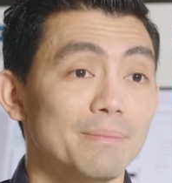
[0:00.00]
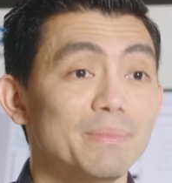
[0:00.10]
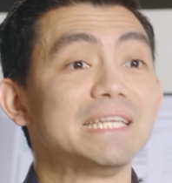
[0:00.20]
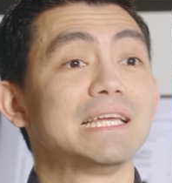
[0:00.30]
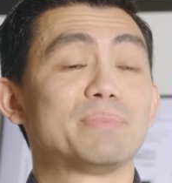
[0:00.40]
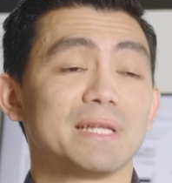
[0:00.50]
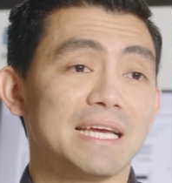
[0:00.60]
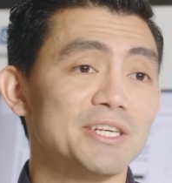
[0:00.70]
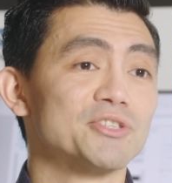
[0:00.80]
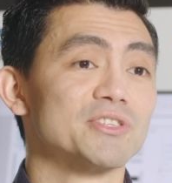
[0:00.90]
Many
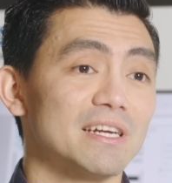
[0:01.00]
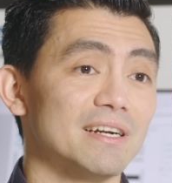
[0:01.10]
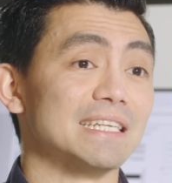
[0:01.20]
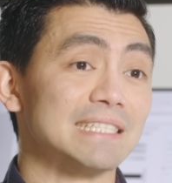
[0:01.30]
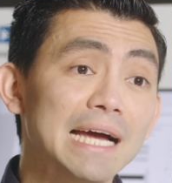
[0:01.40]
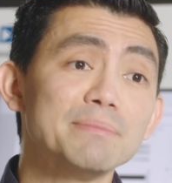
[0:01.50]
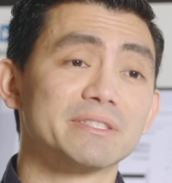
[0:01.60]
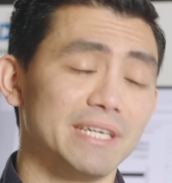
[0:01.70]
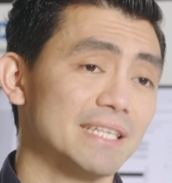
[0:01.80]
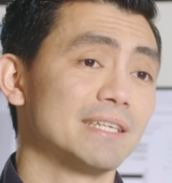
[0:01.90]
applications are time
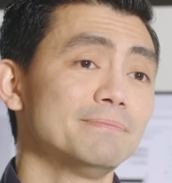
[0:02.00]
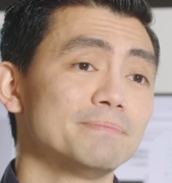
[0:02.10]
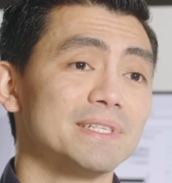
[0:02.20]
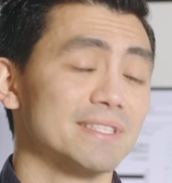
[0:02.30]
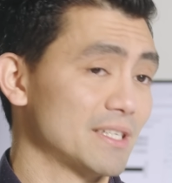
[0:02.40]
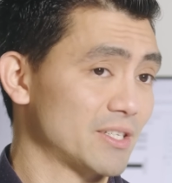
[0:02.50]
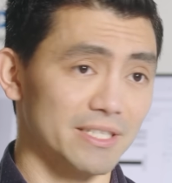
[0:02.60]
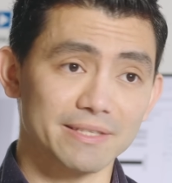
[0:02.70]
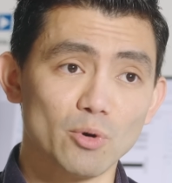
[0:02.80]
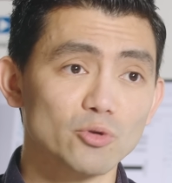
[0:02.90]
critical, such
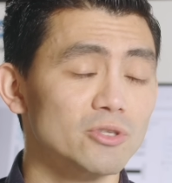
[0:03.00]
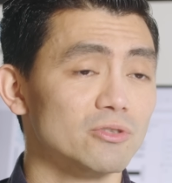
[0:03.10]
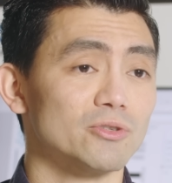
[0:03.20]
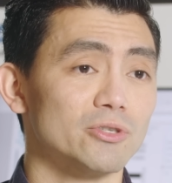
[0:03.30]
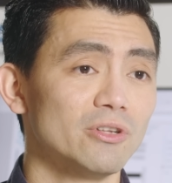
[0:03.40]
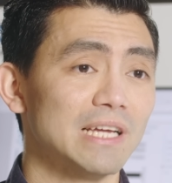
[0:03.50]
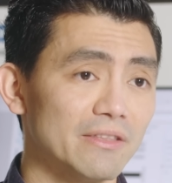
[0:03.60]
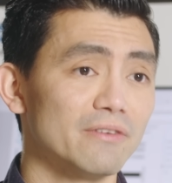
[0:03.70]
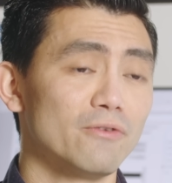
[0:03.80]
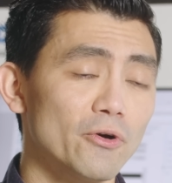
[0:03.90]
as motion control,
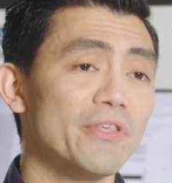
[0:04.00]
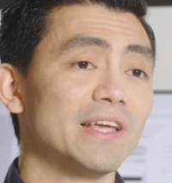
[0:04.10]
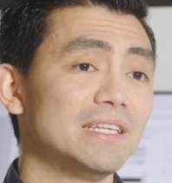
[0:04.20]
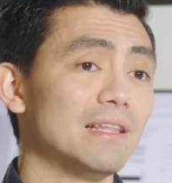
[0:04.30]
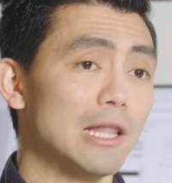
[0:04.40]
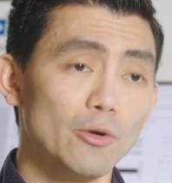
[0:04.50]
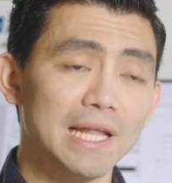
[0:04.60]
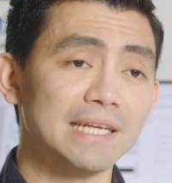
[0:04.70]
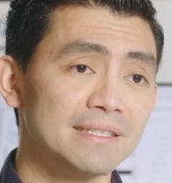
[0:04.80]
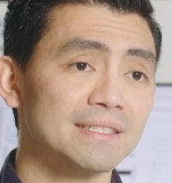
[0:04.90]
and therefore they need low
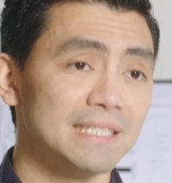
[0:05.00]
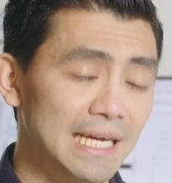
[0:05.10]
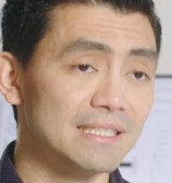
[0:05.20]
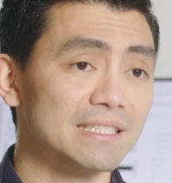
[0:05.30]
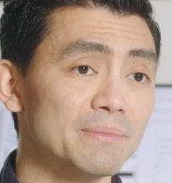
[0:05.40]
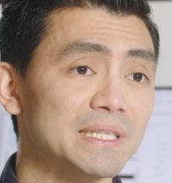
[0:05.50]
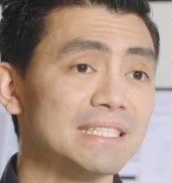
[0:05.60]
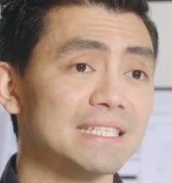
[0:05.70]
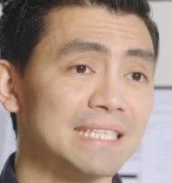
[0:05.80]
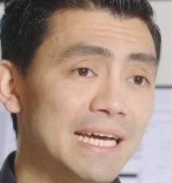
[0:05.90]
latency and
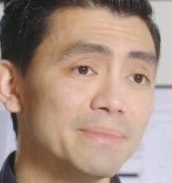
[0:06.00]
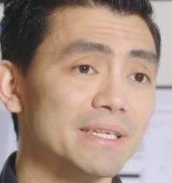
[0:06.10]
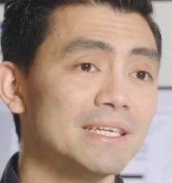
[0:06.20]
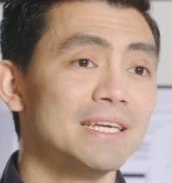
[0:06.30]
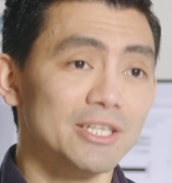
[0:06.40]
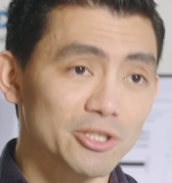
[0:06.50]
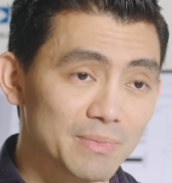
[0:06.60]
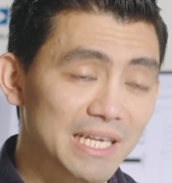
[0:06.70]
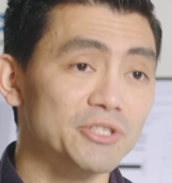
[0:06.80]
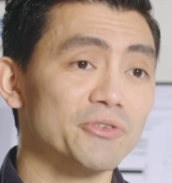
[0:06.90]
deterministic timing to
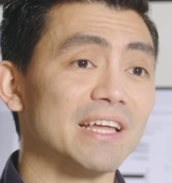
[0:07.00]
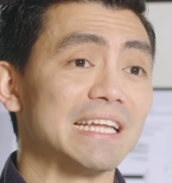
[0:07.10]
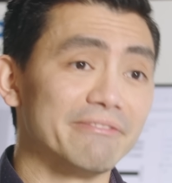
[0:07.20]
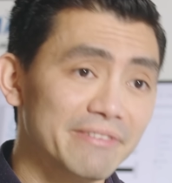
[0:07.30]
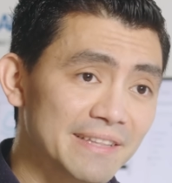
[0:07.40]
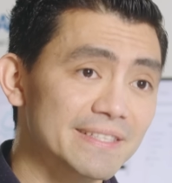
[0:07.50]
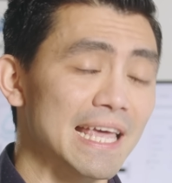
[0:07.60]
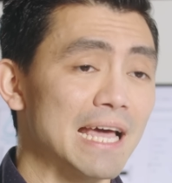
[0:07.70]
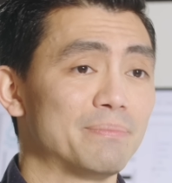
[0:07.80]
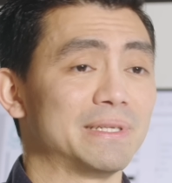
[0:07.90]
make sure that events
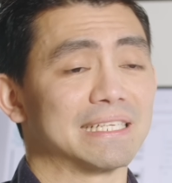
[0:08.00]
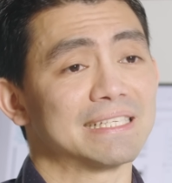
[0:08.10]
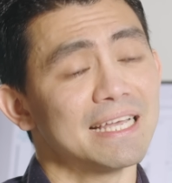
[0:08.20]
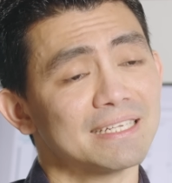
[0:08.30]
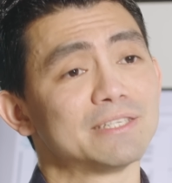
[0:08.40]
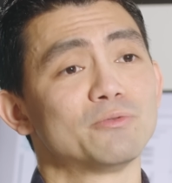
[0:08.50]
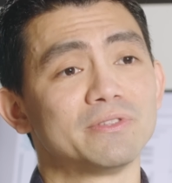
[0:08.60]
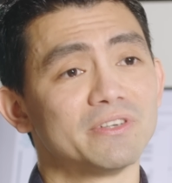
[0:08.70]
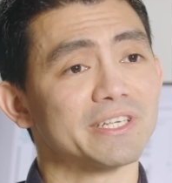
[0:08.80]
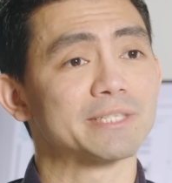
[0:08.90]
happen exactly
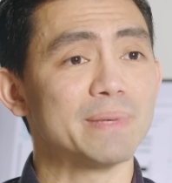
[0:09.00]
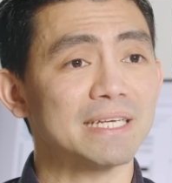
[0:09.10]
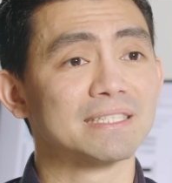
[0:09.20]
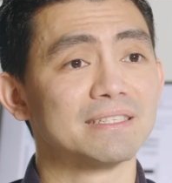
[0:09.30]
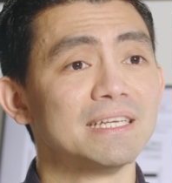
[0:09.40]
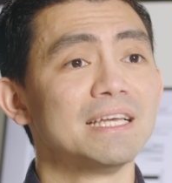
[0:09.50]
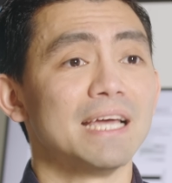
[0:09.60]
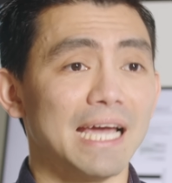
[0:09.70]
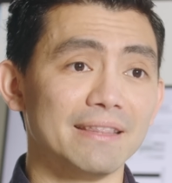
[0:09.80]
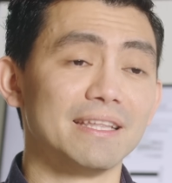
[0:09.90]
when they're expected
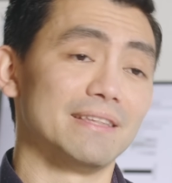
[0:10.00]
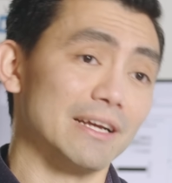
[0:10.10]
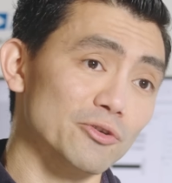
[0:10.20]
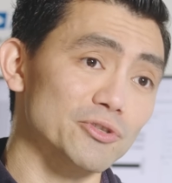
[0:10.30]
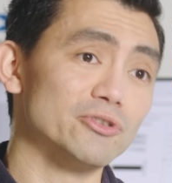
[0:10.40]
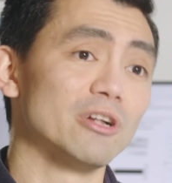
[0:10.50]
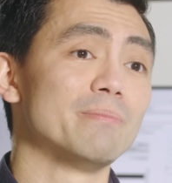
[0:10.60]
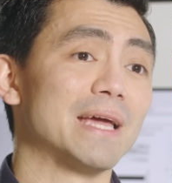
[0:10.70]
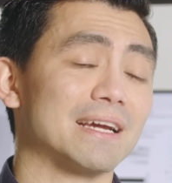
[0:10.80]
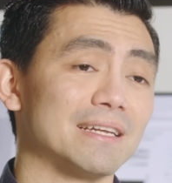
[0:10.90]
and that the control
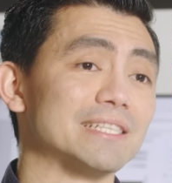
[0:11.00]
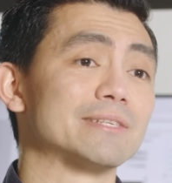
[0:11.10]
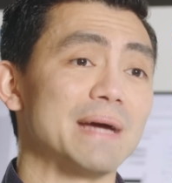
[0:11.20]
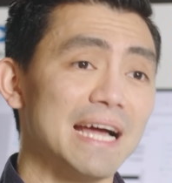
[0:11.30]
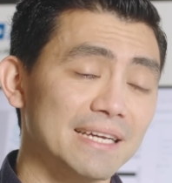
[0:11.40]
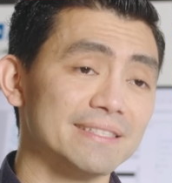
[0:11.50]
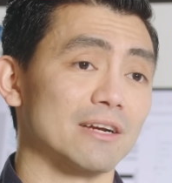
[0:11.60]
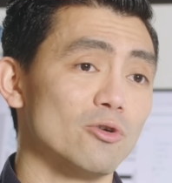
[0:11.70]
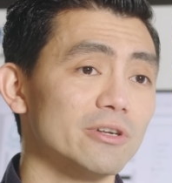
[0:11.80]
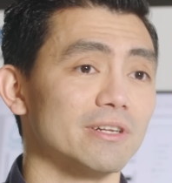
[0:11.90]
mechanism acts
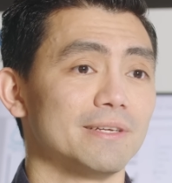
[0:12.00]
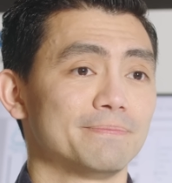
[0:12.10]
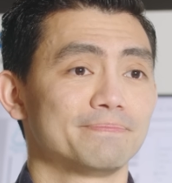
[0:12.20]
accordingly.